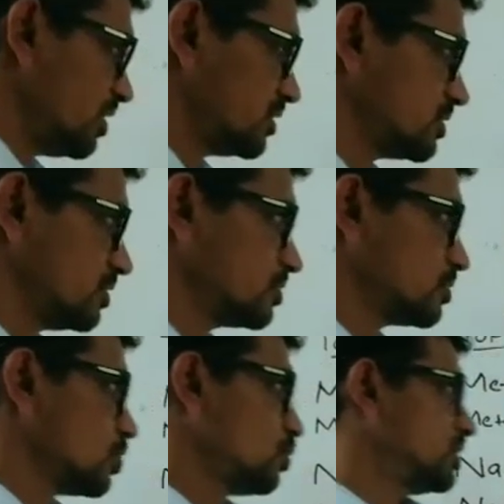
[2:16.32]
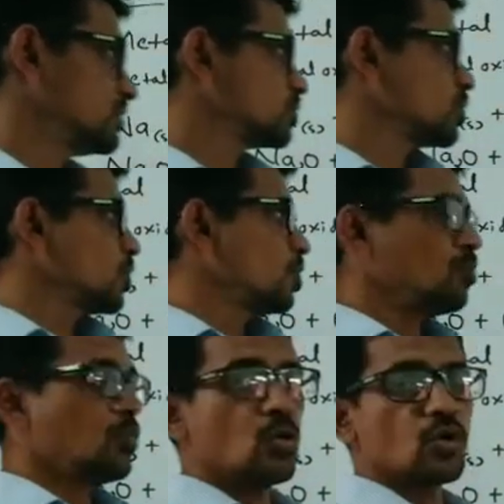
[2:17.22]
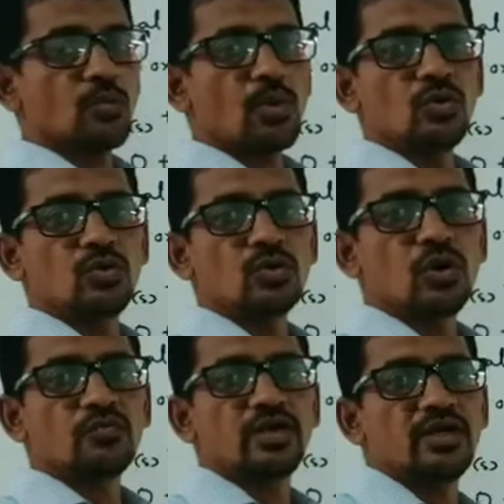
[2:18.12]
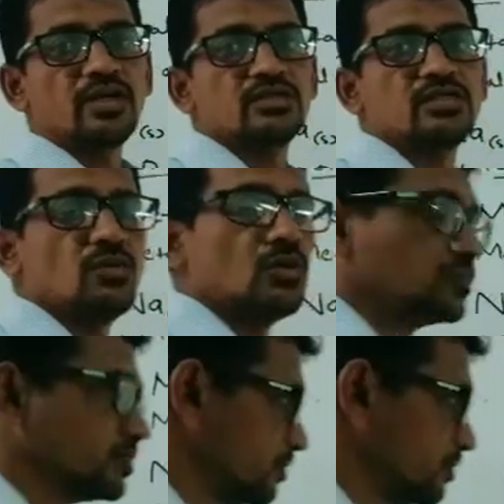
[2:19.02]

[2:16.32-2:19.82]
reaction. So means more amount of heat is evolved.